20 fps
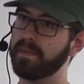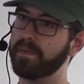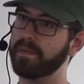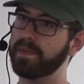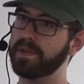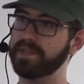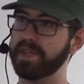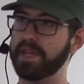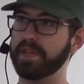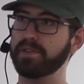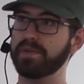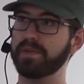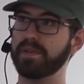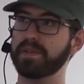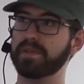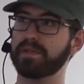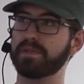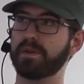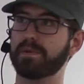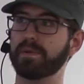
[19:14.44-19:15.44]
There's actually
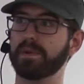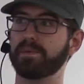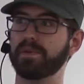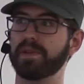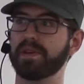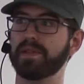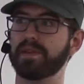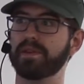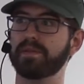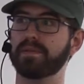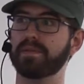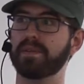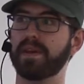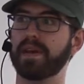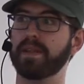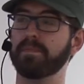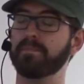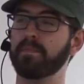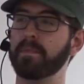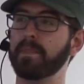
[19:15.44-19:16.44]
a story related to
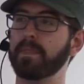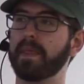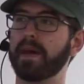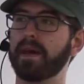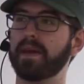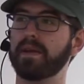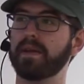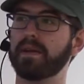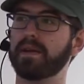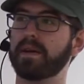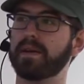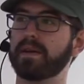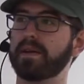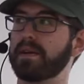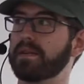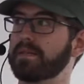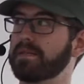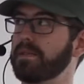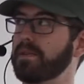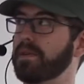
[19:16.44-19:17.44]
that.
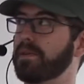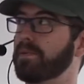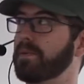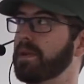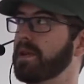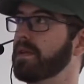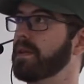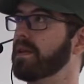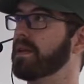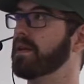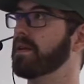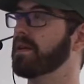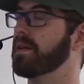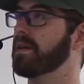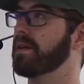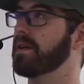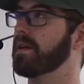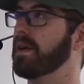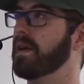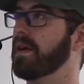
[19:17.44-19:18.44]
As you already
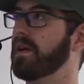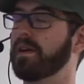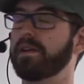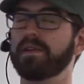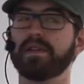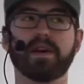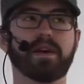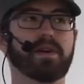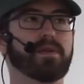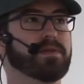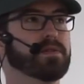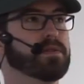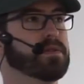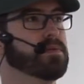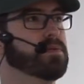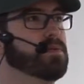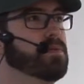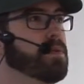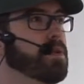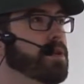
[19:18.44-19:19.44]
heard, I also
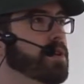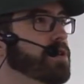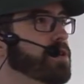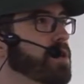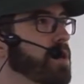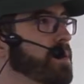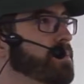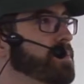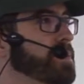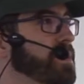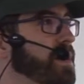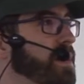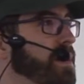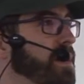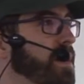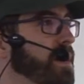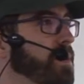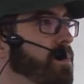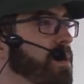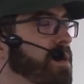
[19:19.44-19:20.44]
do workshops,
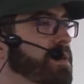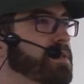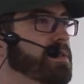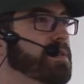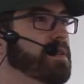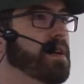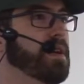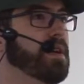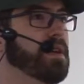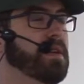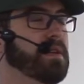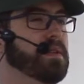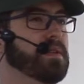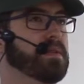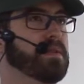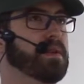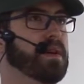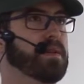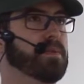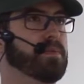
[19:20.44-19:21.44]
and I once
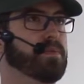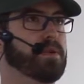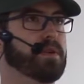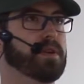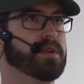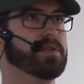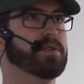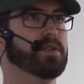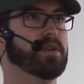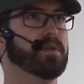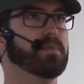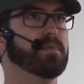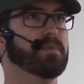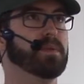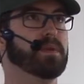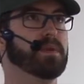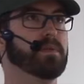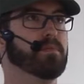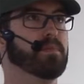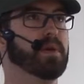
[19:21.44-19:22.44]
done workshop
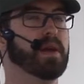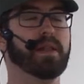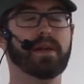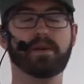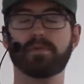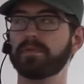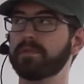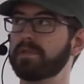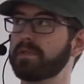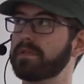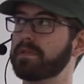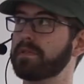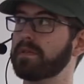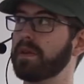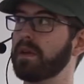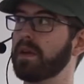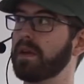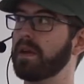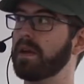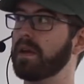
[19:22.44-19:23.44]
in Belarus,
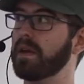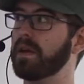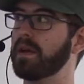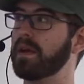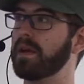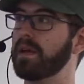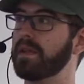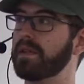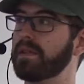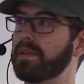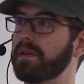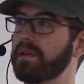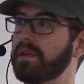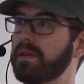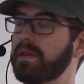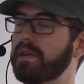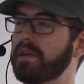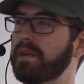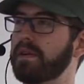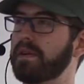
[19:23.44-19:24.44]
and
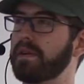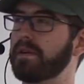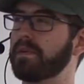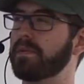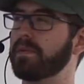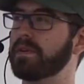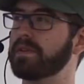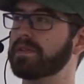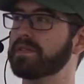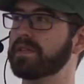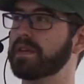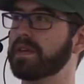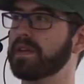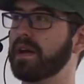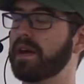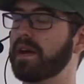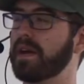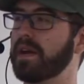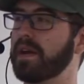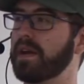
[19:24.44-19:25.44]
there was a
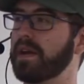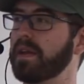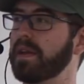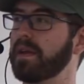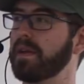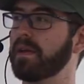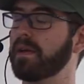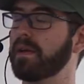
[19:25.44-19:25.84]
guy